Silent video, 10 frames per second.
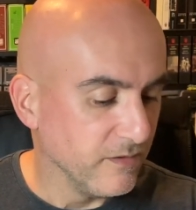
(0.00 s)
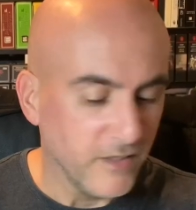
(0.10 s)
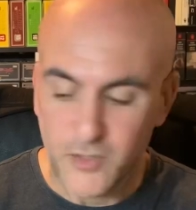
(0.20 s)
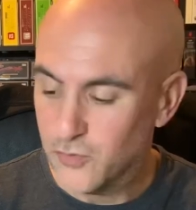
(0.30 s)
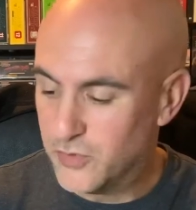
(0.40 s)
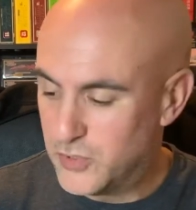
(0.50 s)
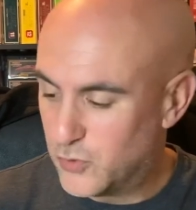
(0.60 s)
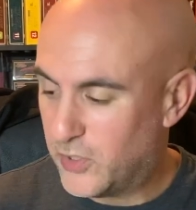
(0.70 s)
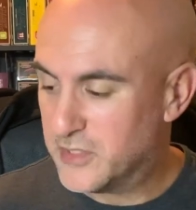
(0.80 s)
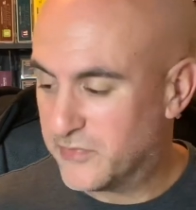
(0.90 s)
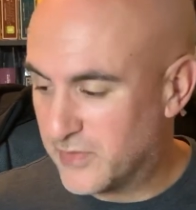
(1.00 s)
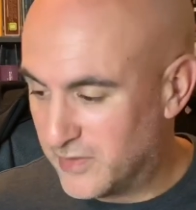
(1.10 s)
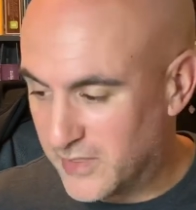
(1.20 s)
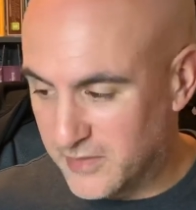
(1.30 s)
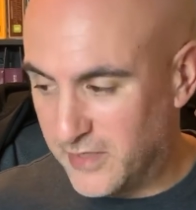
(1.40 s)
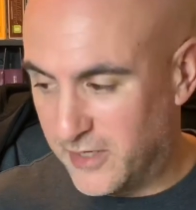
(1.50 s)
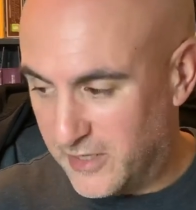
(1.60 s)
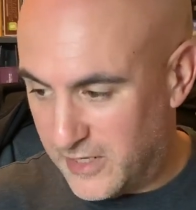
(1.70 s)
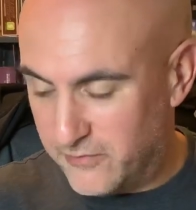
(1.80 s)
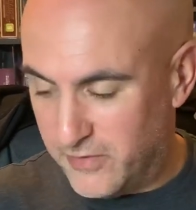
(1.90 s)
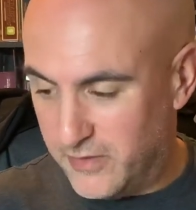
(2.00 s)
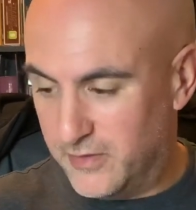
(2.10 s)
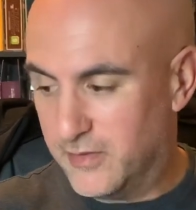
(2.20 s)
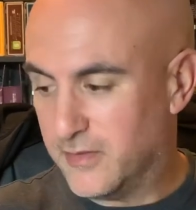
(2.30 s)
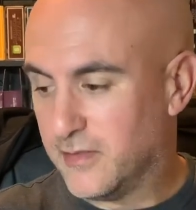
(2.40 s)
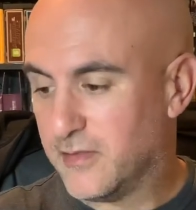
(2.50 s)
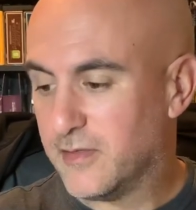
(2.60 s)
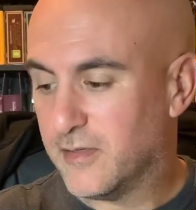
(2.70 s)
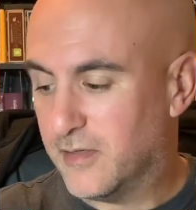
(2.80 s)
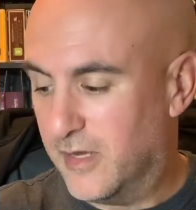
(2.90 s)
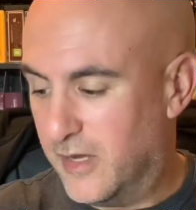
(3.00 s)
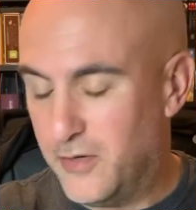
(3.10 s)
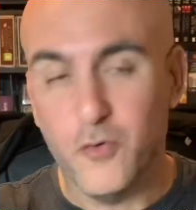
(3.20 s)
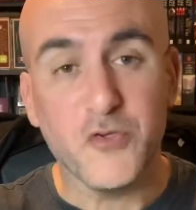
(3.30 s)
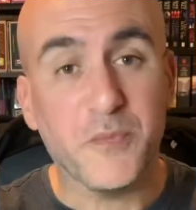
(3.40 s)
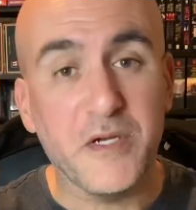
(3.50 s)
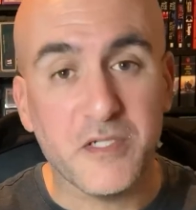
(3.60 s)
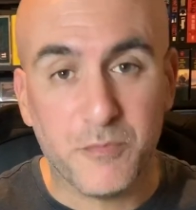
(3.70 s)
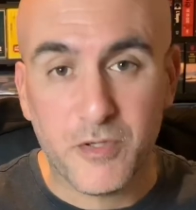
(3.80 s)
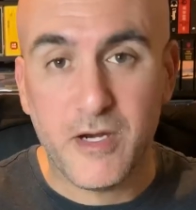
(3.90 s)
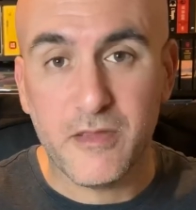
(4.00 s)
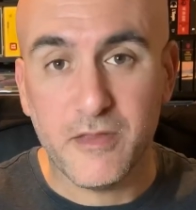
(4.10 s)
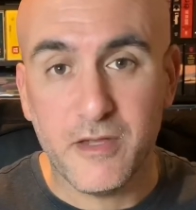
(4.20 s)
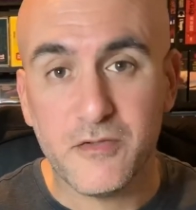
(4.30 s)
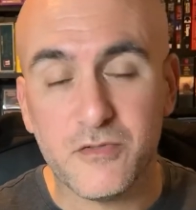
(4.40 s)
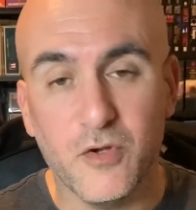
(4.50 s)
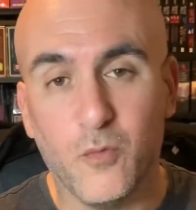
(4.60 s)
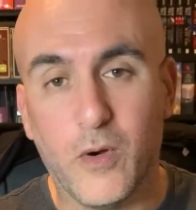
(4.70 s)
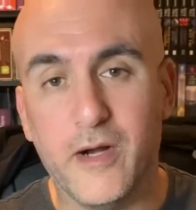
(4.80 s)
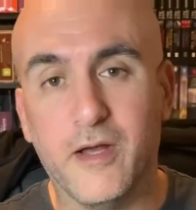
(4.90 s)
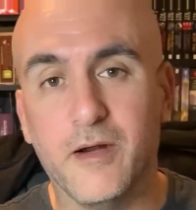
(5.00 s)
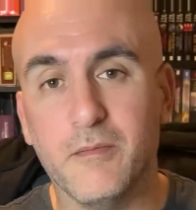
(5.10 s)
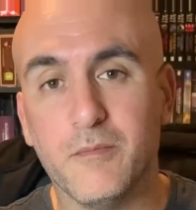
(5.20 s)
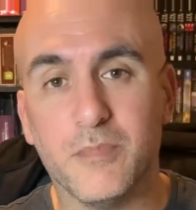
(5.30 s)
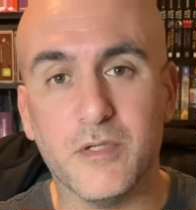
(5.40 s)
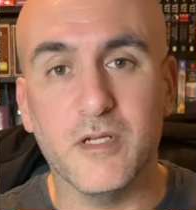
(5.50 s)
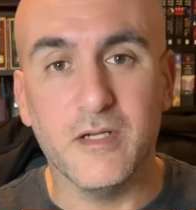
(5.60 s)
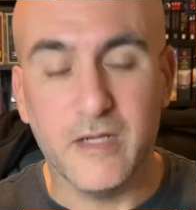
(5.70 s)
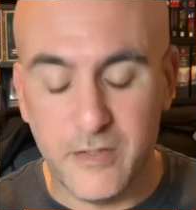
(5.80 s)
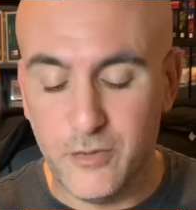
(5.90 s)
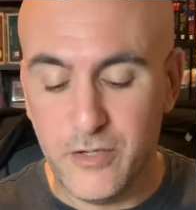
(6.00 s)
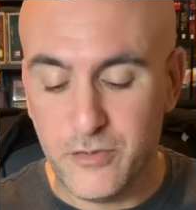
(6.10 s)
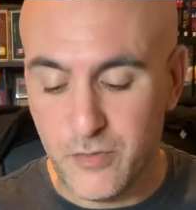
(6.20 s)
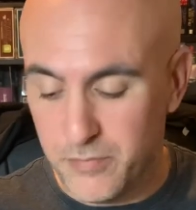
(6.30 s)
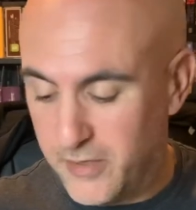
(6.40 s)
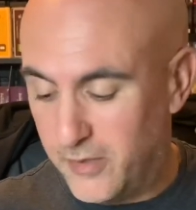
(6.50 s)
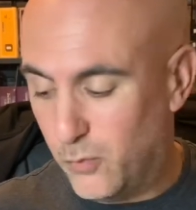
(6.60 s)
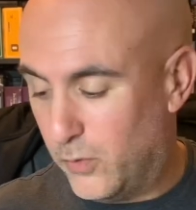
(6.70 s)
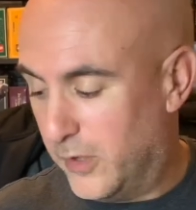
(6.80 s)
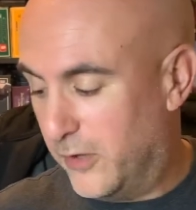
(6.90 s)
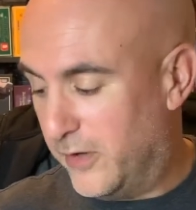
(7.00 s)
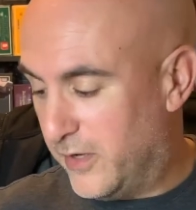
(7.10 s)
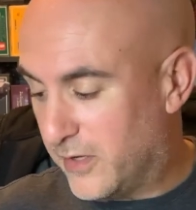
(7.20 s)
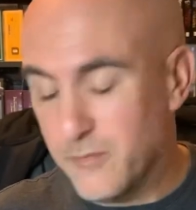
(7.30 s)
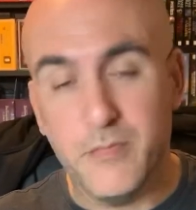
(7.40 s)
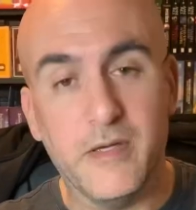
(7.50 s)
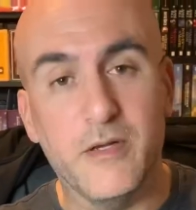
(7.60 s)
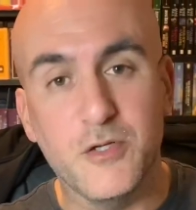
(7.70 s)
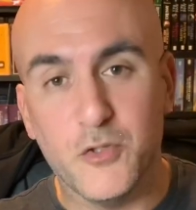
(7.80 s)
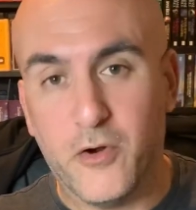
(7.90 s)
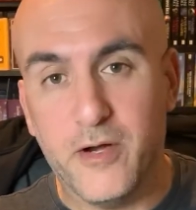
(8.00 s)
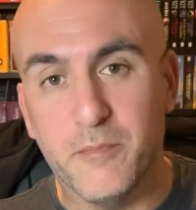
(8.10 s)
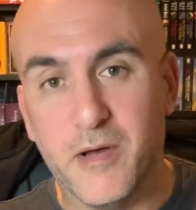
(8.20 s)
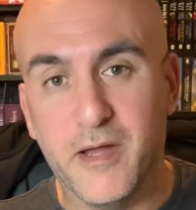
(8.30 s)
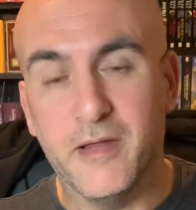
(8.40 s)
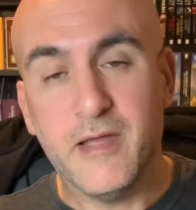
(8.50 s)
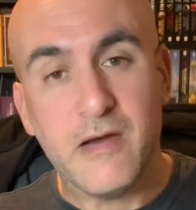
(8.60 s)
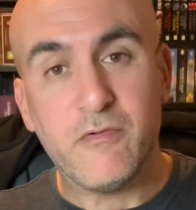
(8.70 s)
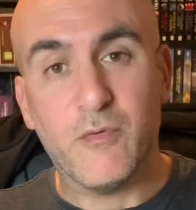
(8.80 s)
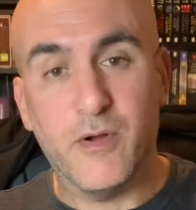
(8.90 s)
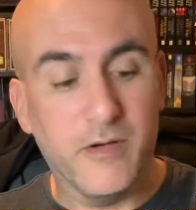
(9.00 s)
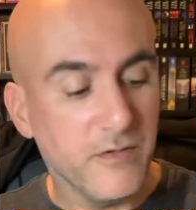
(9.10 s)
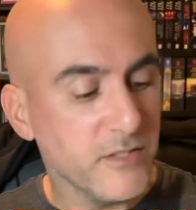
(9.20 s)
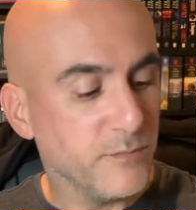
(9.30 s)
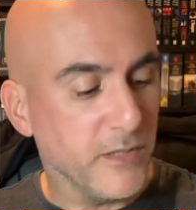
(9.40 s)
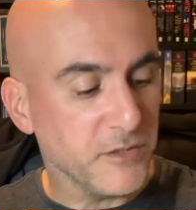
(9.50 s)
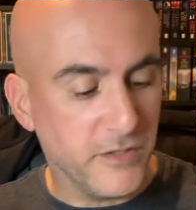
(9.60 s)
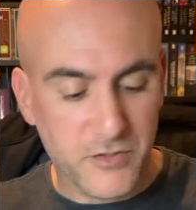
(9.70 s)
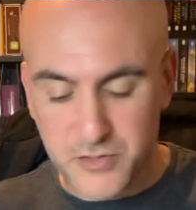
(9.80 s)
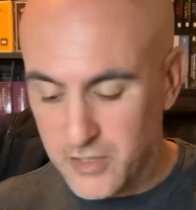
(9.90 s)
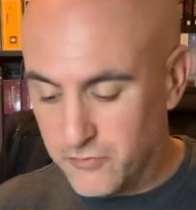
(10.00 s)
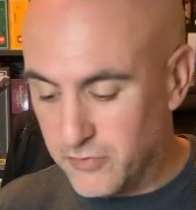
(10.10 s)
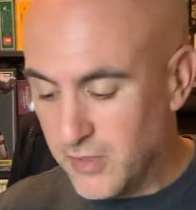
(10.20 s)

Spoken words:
know, the joys of collecting and having no space to put anything, so why not put it underneath your bed where it can be enjoyed by everyone, especially yourself.